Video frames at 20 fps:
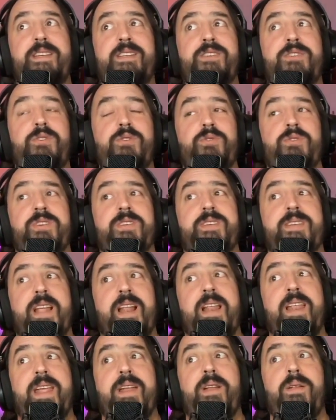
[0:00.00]
news is a
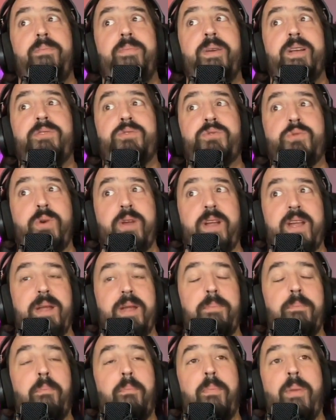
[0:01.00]
little bit
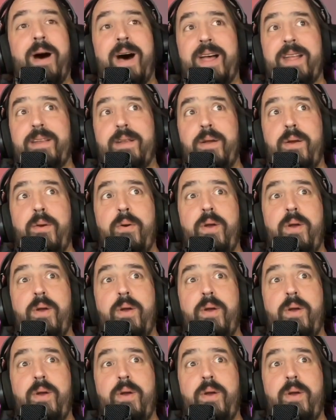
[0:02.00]
tricky, but